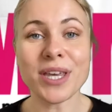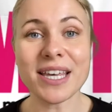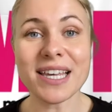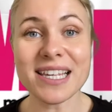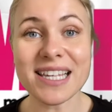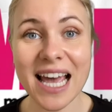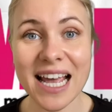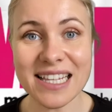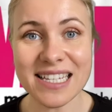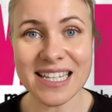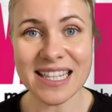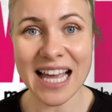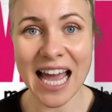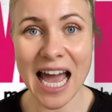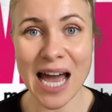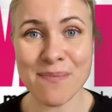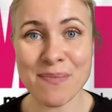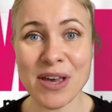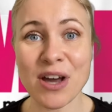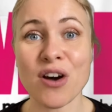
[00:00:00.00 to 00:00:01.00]
get in the
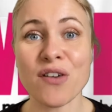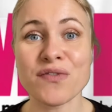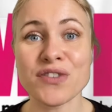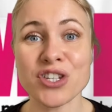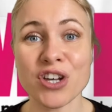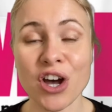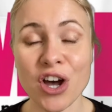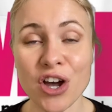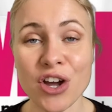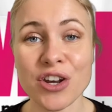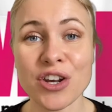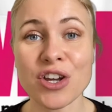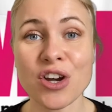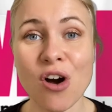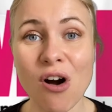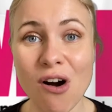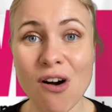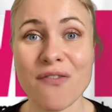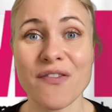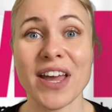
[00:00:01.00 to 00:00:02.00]
habit of turning
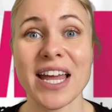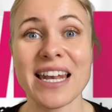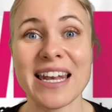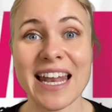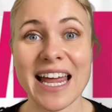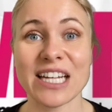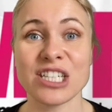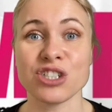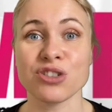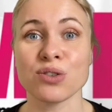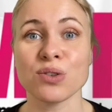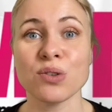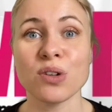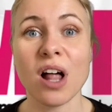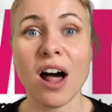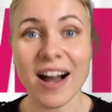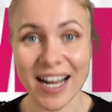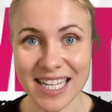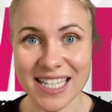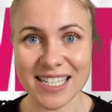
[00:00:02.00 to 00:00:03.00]
off electrical
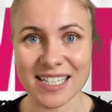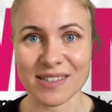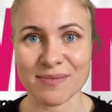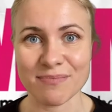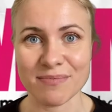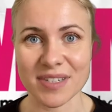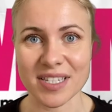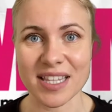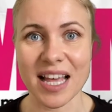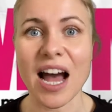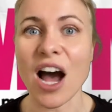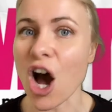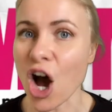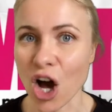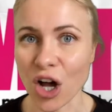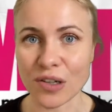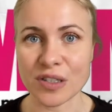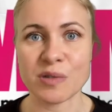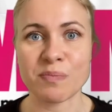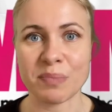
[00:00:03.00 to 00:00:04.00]
items that
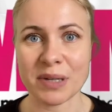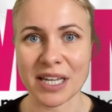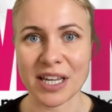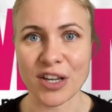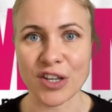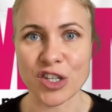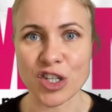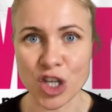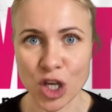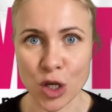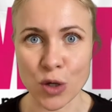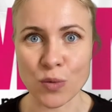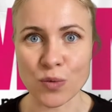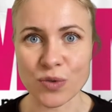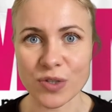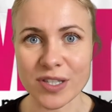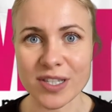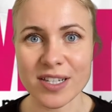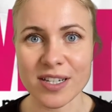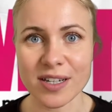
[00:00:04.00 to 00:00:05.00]
aren't being used.